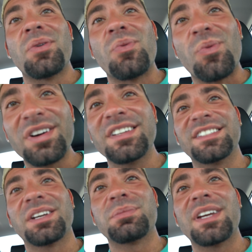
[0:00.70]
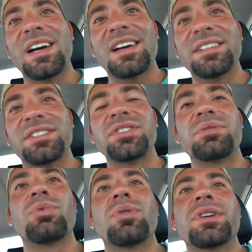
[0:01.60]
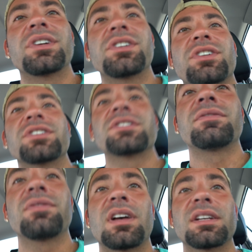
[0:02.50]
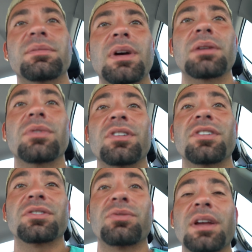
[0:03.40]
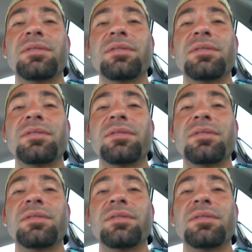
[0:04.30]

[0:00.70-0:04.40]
What is up, guys? It's your boy here, Jersey Flex, back with another great